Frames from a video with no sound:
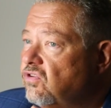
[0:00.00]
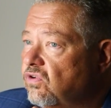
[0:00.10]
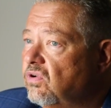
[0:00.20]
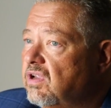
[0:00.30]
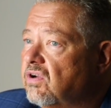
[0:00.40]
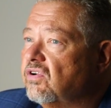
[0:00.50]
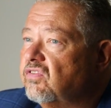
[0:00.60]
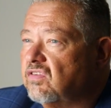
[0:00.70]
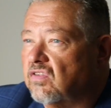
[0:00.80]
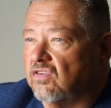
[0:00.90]
2
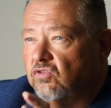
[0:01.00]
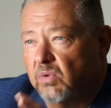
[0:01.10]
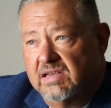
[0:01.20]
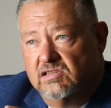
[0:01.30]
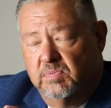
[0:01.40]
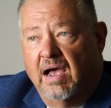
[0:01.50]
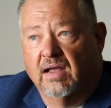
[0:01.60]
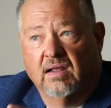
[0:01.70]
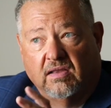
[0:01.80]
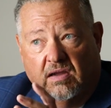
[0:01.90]
years is the sweet
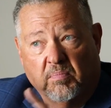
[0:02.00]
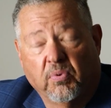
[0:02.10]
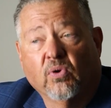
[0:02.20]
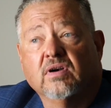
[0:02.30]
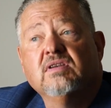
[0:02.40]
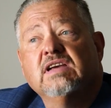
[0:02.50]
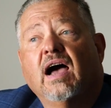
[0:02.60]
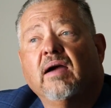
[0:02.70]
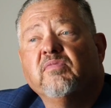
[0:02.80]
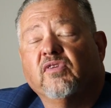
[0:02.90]
spot and the important
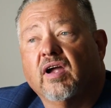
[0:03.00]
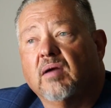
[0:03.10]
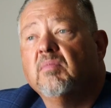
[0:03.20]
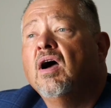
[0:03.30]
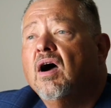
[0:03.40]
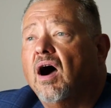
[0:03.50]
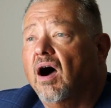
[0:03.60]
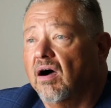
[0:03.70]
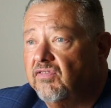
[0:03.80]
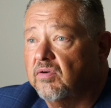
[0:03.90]
time frame
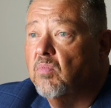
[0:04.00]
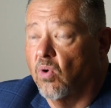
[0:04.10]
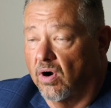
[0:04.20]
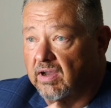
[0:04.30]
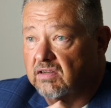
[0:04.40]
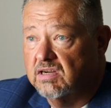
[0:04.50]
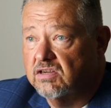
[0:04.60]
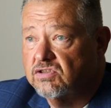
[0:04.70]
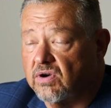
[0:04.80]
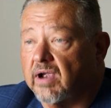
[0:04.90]
of a mortgage
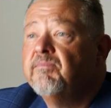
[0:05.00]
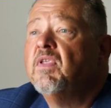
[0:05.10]
history.